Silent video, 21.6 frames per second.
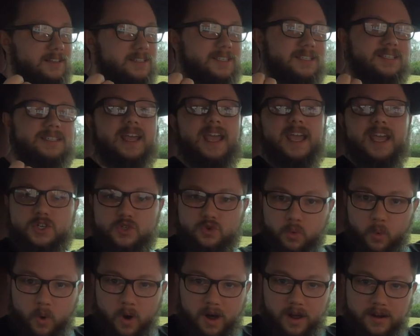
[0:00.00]
Stage
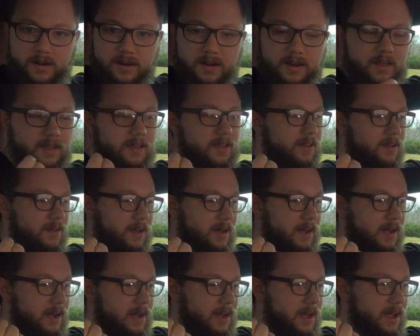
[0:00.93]
1
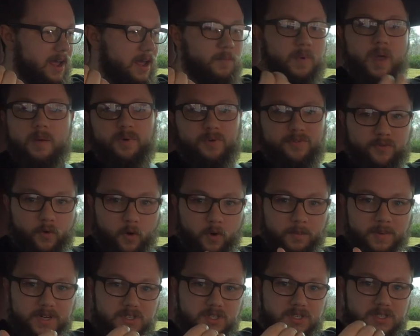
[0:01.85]

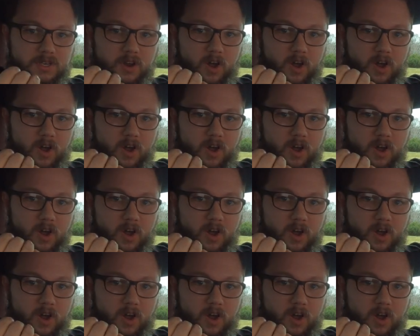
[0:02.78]
MAPerformance